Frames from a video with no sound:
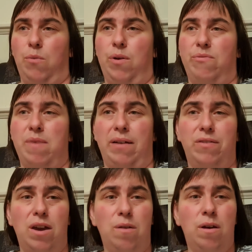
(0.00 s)
with
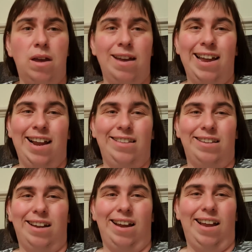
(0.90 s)
Matthew,
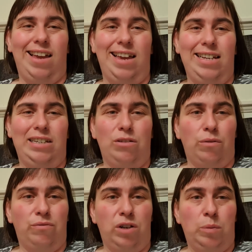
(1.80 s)
he's
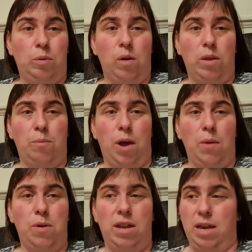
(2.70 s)
non-verbal at the
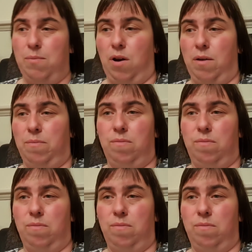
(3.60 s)
moment. He might,